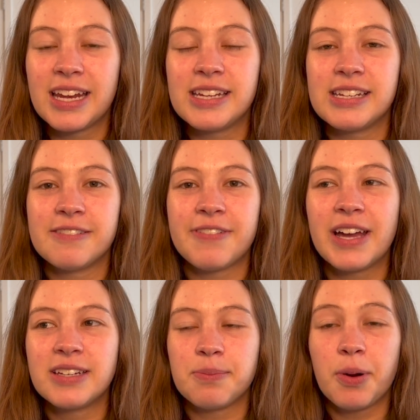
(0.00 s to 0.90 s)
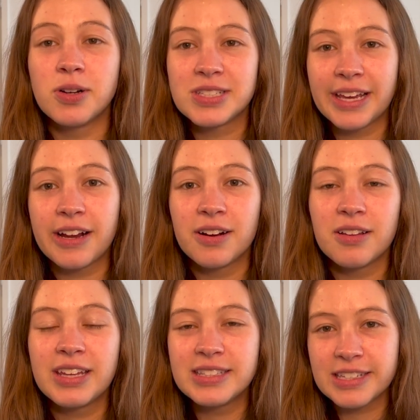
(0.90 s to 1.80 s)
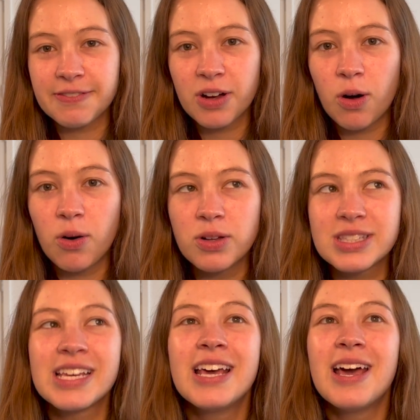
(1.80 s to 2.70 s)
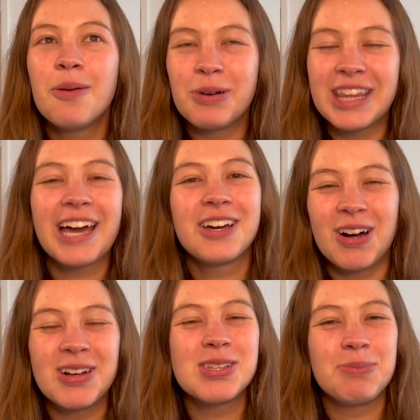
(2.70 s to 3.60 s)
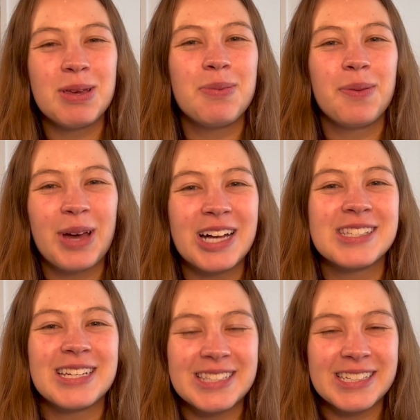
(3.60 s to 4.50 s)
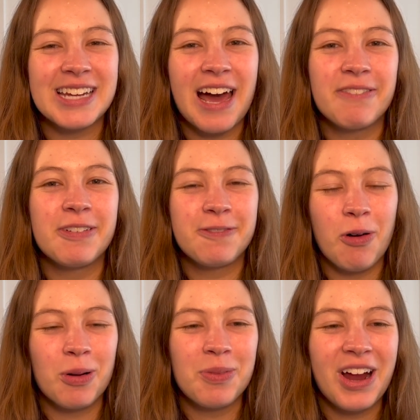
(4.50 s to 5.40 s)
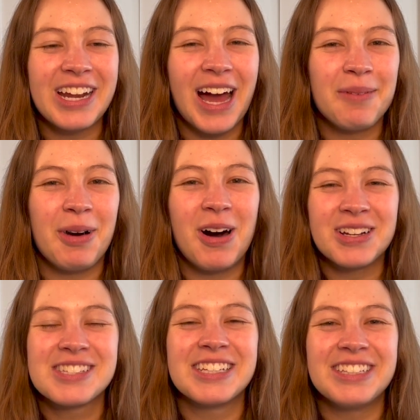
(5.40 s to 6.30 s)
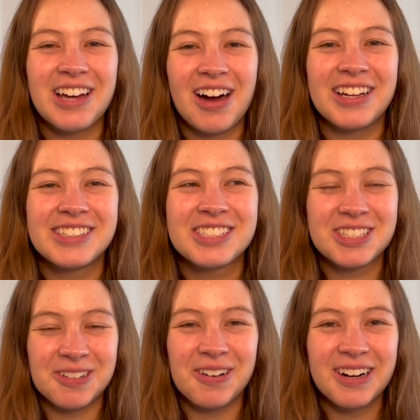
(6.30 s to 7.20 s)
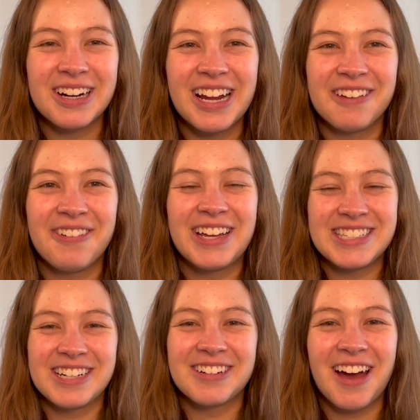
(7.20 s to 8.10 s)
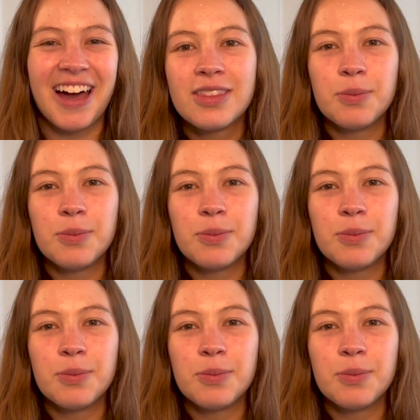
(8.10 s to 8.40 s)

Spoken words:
I didn't find it particularly difficult, but that could also be because I didn't have the form right. I'm honestly not sure if I did or not.